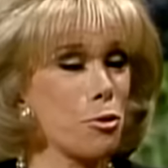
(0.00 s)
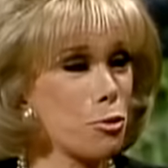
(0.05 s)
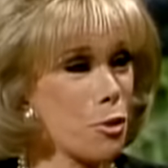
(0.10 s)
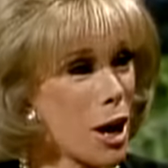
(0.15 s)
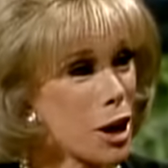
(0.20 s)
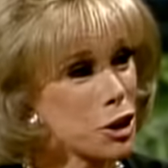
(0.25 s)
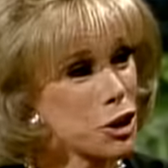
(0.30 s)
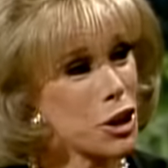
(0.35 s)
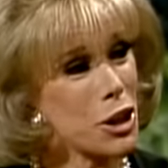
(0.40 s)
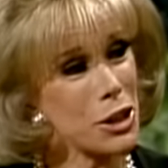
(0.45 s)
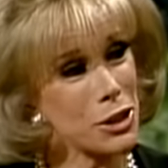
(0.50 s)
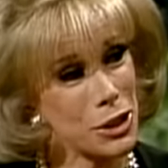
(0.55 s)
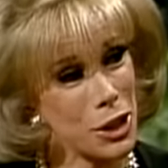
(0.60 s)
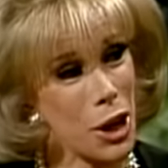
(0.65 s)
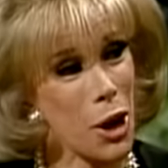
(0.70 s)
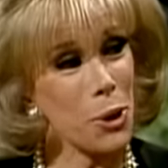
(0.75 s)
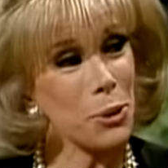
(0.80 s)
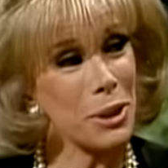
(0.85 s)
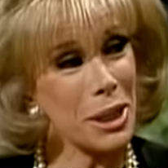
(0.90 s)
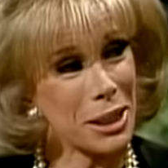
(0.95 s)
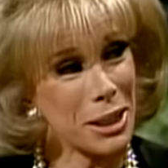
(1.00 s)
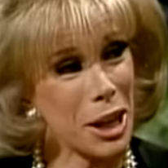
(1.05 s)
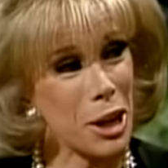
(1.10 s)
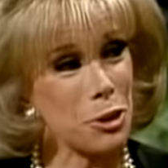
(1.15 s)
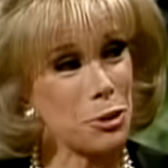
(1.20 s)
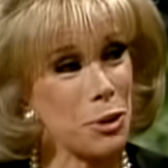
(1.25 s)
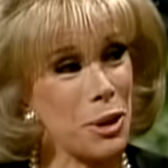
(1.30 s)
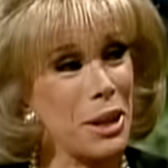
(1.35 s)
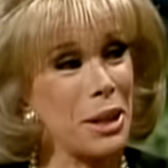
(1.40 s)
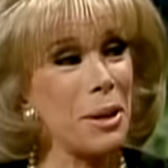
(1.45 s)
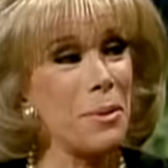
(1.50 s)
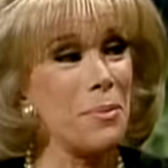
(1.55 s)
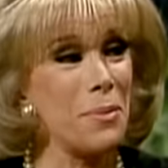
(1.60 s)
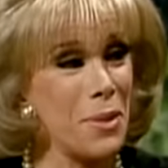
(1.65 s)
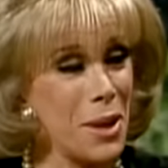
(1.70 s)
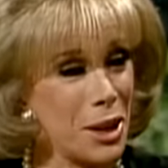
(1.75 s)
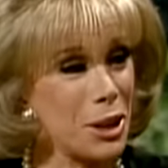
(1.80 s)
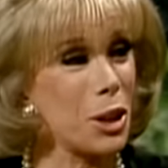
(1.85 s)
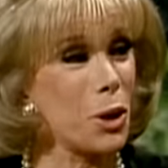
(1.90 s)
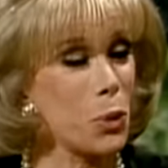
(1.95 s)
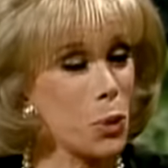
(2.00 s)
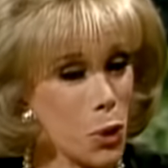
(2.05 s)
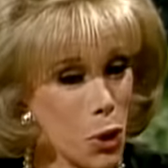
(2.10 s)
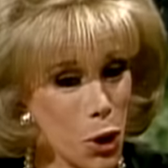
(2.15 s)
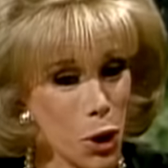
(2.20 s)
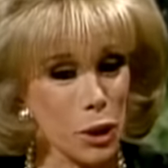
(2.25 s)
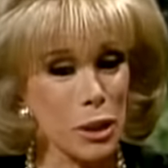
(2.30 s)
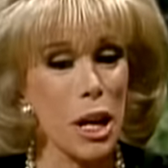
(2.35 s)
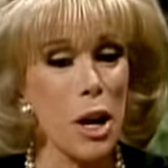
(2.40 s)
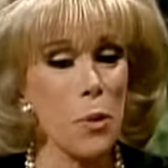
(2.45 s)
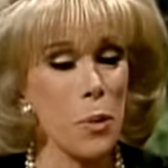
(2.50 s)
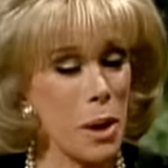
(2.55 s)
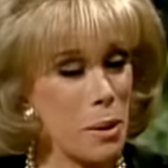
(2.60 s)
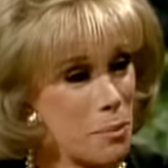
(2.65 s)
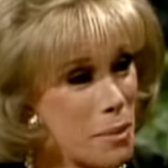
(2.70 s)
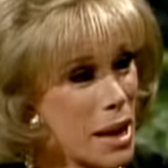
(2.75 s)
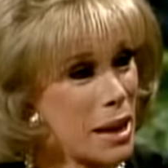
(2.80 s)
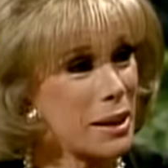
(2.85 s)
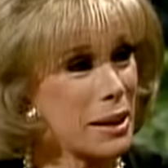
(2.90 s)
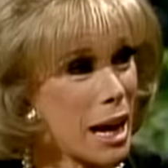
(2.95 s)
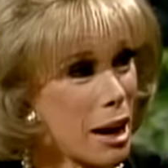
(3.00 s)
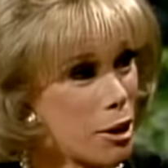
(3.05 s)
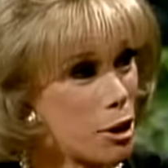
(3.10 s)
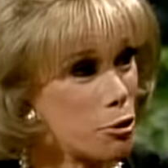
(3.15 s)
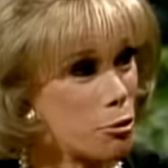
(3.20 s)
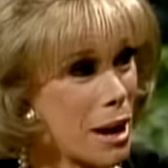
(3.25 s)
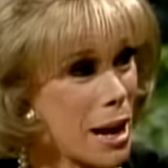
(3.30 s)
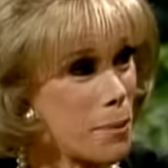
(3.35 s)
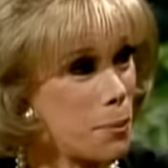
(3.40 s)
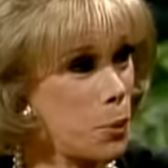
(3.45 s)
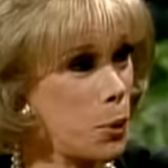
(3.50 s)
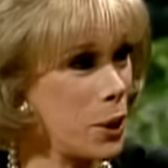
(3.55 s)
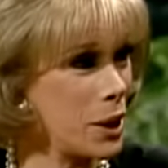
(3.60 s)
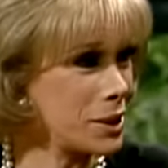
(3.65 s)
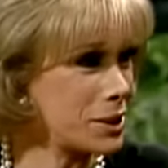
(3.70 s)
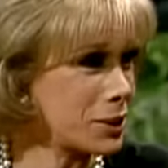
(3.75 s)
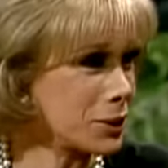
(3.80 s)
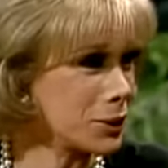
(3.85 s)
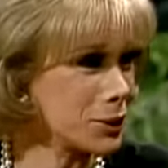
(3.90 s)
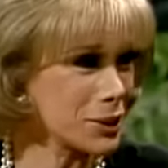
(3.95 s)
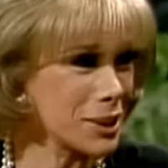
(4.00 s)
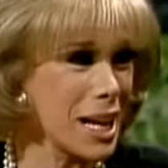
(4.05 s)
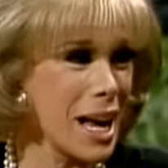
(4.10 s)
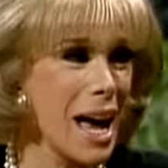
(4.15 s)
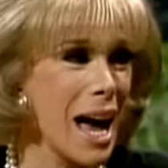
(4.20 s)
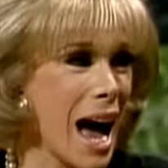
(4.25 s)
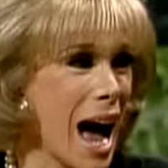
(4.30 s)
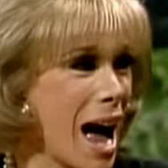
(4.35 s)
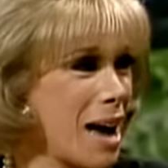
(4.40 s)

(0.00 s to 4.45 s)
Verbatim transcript: Russia is the only country in, in the world where men carry rape whistles. I